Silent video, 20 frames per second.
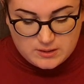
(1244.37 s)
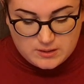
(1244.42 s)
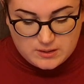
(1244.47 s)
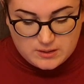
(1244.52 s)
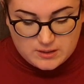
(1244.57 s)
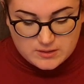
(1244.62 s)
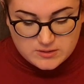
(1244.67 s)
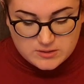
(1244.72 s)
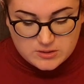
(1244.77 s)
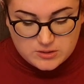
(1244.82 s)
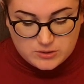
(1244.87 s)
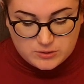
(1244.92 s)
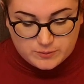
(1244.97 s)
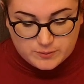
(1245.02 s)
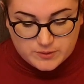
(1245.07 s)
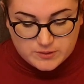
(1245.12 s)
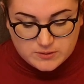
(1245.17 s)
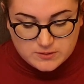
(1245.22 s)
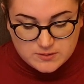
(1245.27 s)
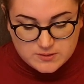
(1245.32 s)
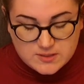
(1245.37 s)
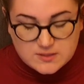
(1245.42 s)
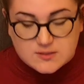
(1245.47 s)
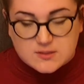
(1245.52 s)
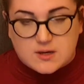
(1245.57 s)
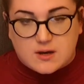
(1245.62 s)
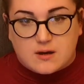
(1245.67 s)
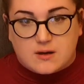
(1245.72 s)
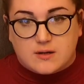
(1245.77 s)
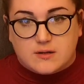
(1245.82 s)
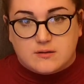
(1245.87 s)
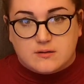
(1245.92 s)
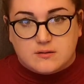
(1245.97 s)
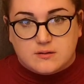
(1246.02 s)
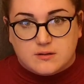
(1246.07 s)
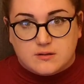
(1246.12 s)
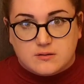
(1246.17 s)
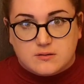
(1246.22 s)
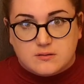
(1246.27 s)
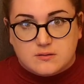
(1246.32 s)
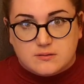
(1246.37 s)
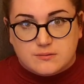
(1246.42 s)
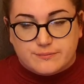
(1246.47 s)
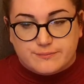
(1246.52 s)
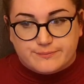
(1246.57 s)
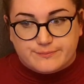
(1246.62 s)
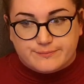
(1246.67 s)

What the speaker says: as humans, is kindness.